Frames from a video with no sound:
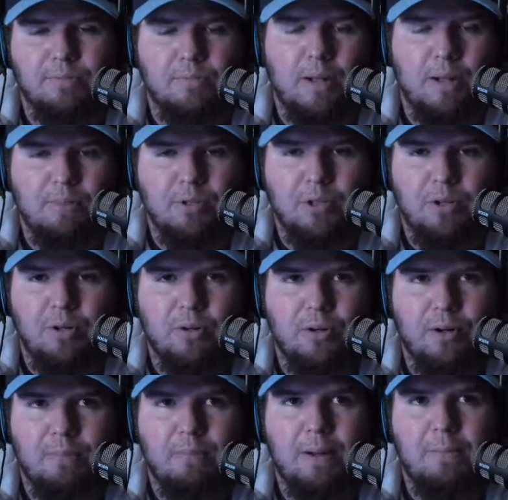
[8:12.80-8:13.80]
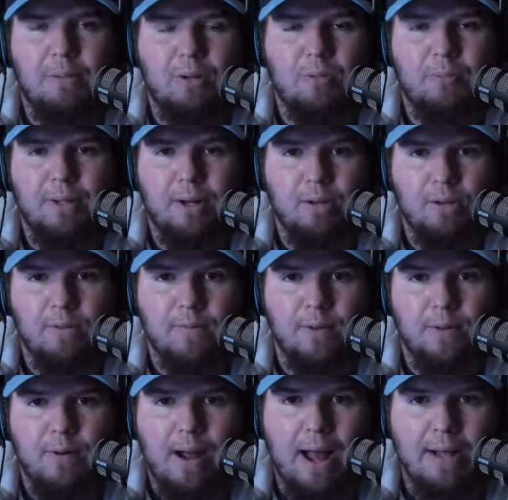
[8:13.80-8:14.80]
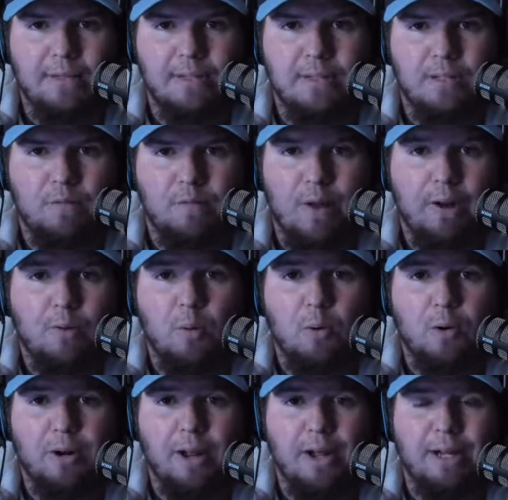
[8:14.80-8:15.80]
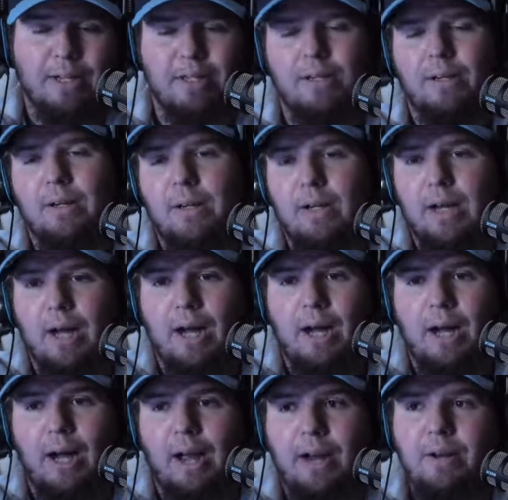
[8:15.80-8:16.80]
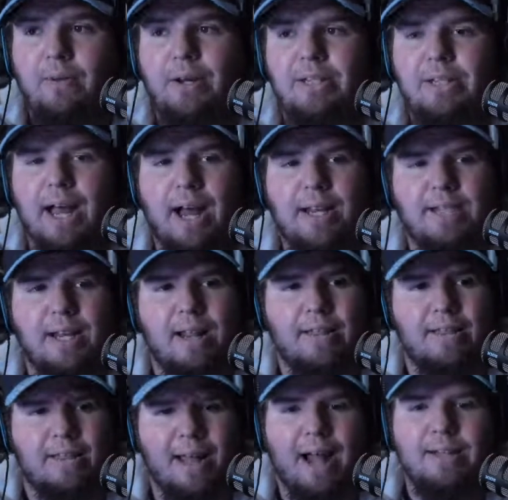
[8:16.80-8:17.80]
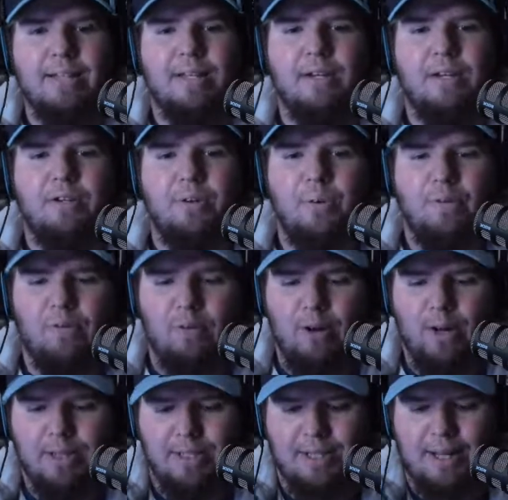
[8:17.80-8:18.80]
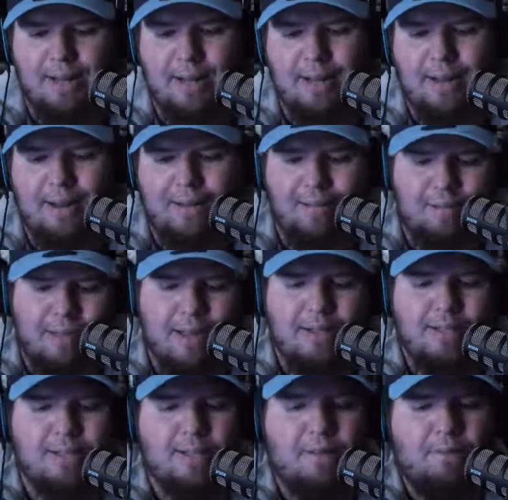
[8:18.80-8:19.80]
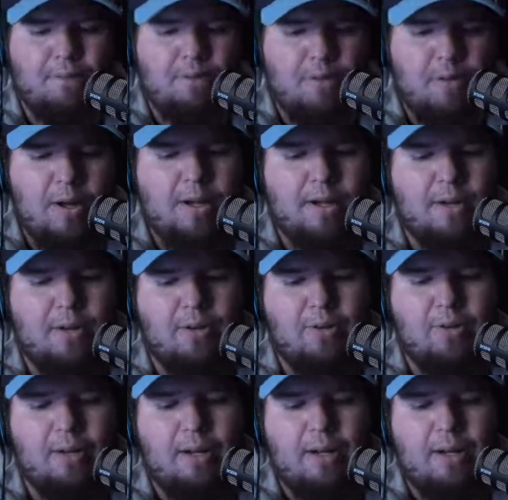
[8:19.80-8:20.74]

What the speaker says: I'm sure people will be all over their asses, fair or not. Anyways, guys, that's going to do it for us in this video.